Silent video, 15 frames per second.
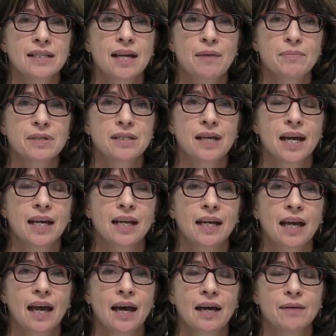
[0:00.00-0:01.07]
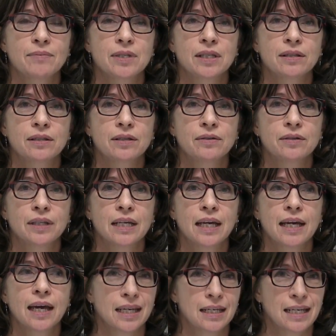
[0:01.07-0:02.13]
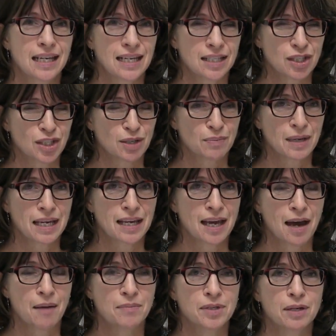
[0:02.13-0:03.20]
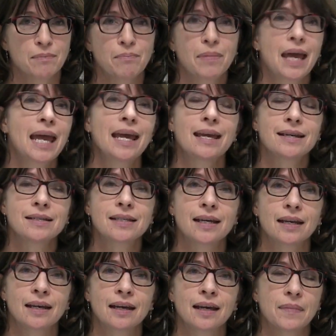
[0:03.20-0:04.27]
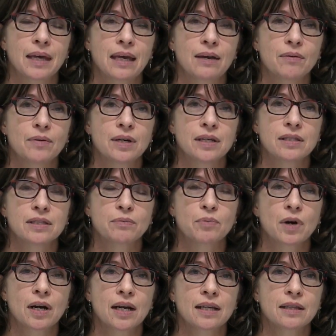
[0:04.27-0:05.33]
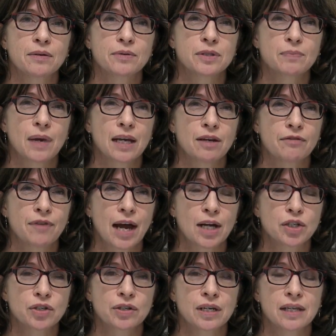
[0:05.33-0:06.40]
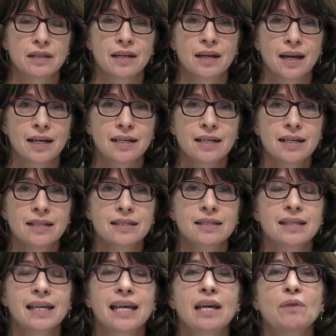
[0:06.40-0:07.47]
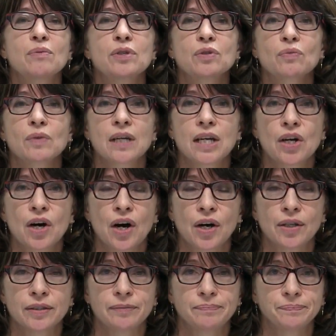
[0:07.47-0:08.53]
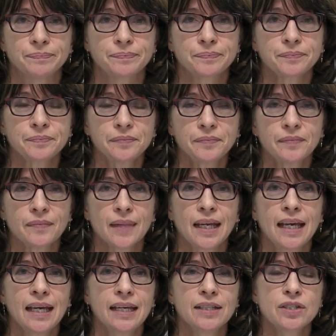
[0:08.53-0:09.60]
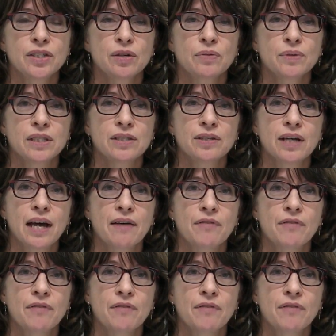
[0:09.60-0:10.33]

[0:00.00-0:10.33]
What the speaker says: type of siding absolutely needs to be kept painted. It was a product that was manufactured in the 90s. It was recalled. And so we still have